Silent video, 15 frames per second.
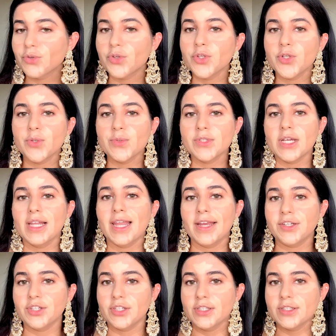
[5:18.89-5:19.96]
Don't use a
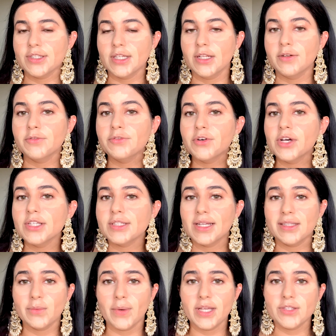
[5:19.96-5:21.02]
lighter concealer first,
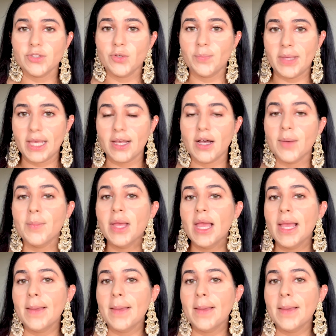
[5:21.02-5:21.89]
otherwise your makeup